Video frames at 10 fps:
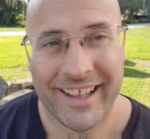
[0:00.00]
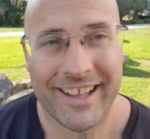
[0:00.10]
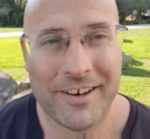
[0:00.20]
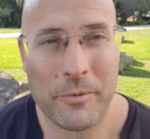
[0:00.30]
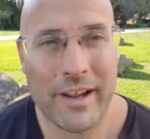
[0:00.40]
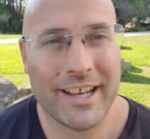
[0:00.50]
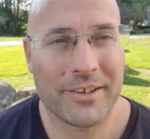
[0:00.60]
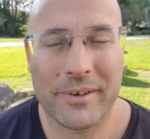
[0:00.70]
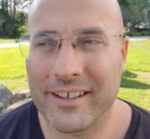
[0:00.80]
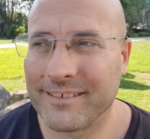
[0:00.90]
in a way
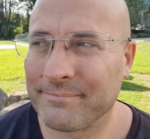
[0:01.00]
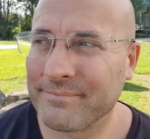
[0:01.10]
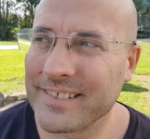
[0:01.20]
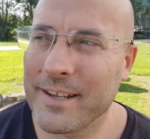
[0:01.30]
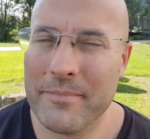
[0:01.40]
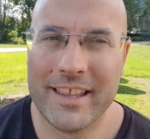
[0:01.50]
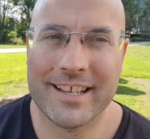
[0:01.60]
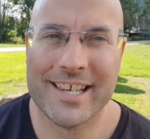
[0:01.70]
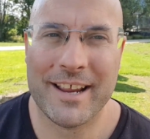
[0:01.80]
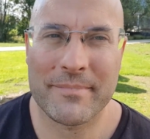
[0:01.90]
doing some of
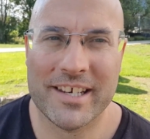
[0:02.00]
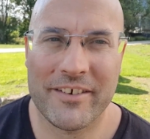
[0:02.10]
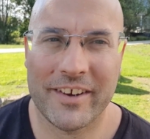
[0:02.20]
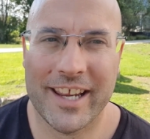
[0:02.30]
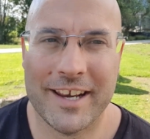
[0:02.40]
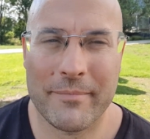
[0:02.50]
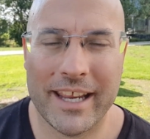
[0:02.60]
that same stuff again,